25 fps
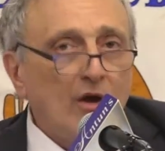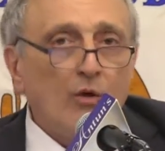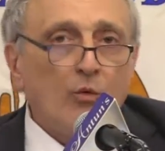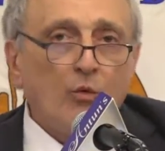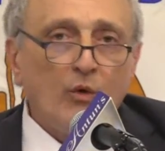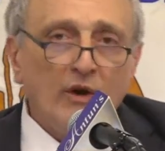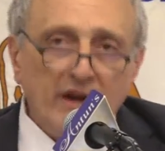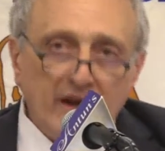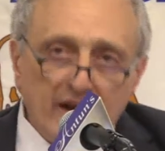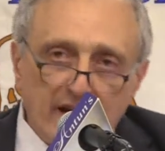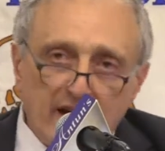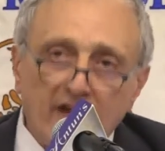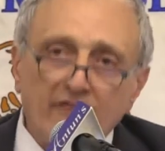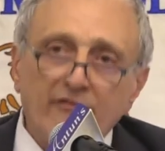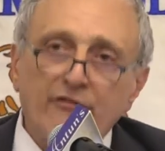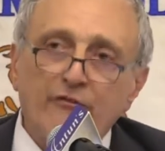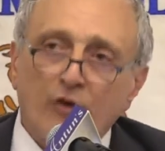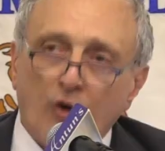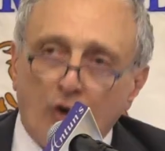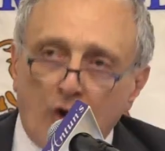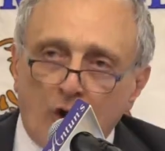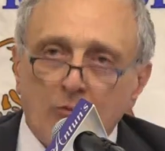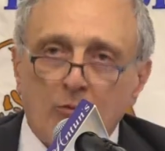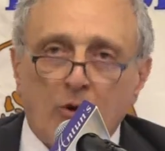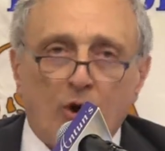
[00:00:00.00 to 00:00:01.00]
we have
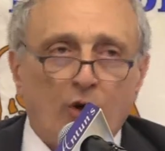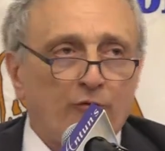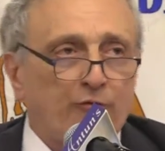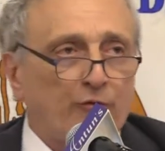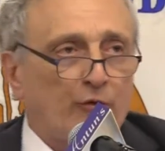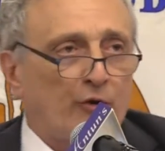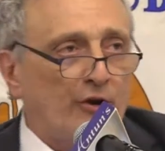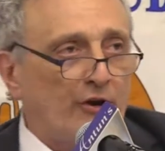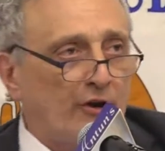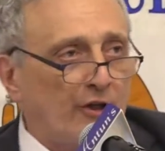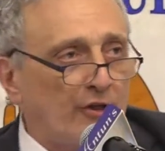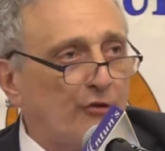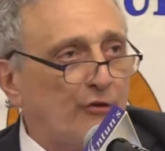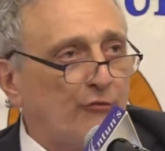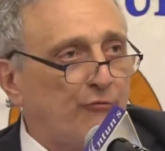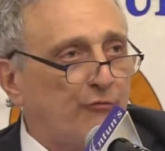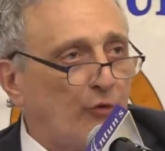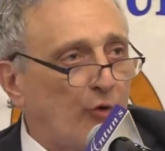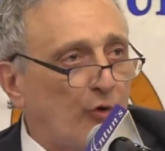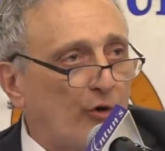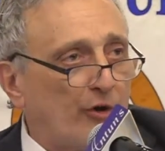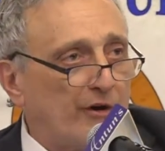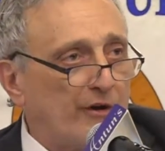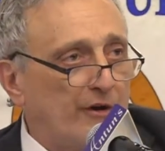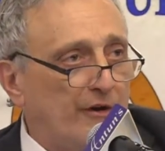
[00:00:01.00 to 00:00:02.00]
Cuomo for another
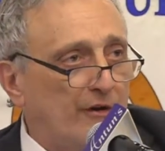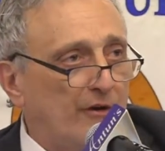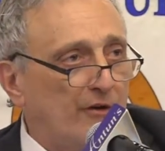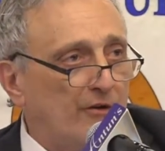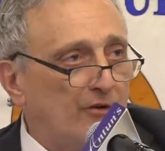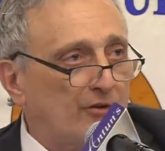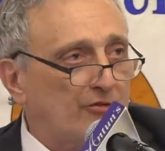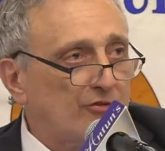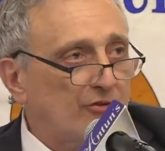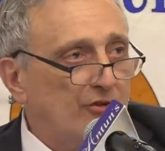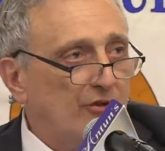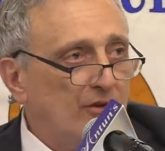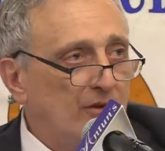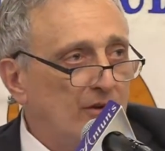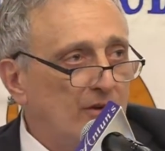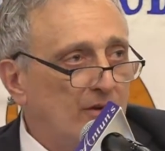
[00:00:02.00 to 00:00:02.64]
4 years.